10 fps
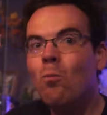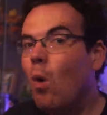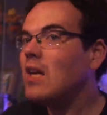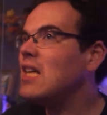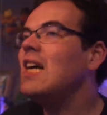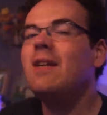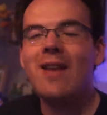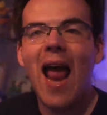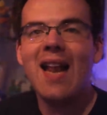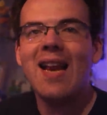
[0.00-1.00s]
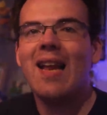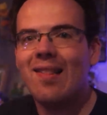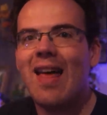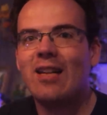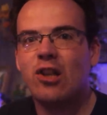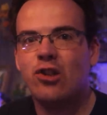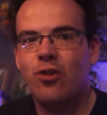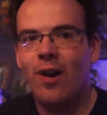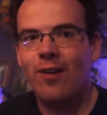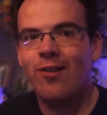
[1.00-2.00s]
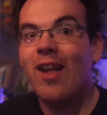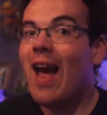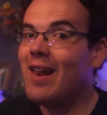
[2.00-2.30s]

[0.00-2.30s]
What kind of an ending is that to Trunks?